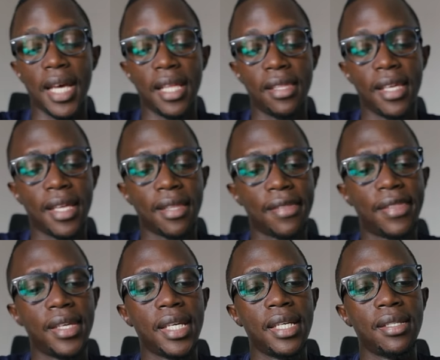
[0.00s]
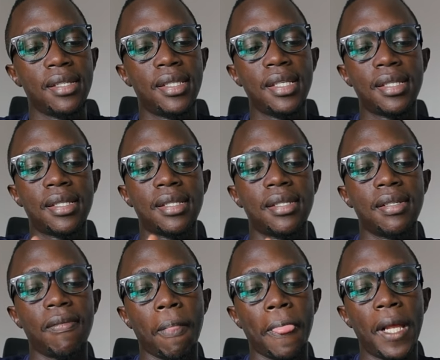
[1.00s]
uh, the other thing is
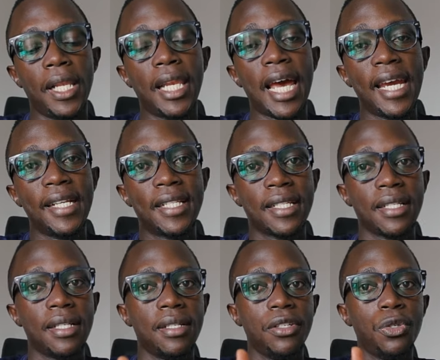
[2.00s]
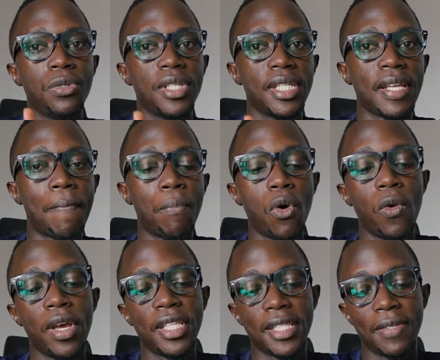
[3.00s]
this light uses a
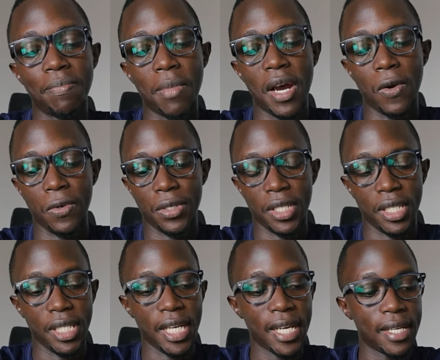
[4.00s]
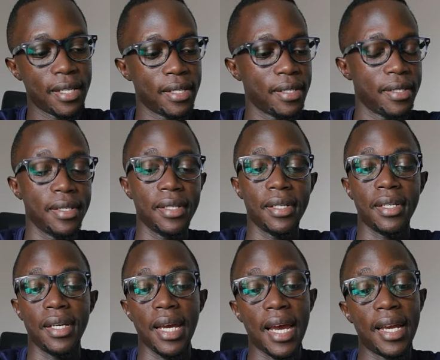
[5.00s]
Bowens mount, yeah?
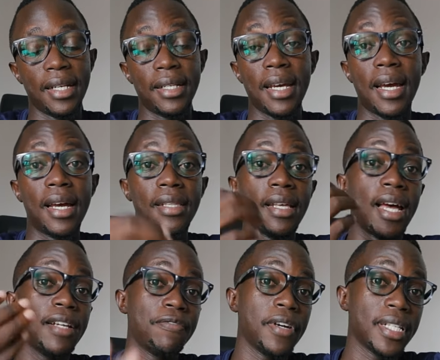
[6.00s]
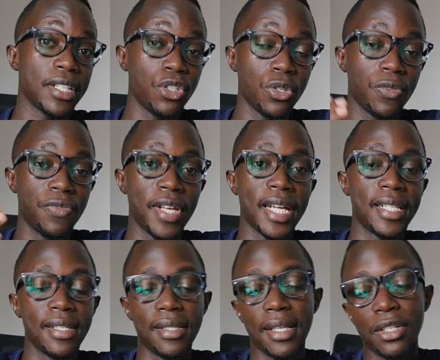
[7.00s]
And uh, the advantage of
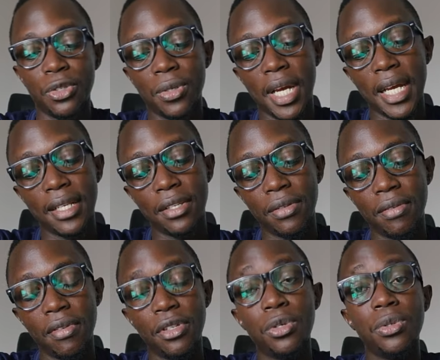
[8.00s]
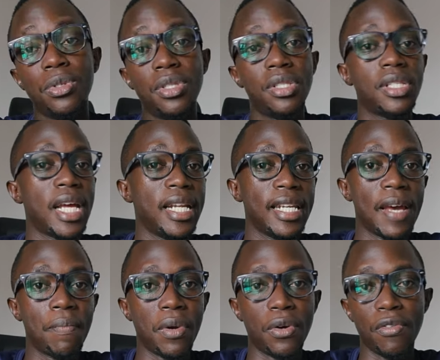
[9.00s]
that is that you can use a
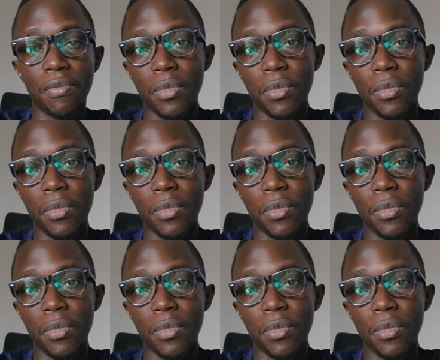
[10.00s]
number of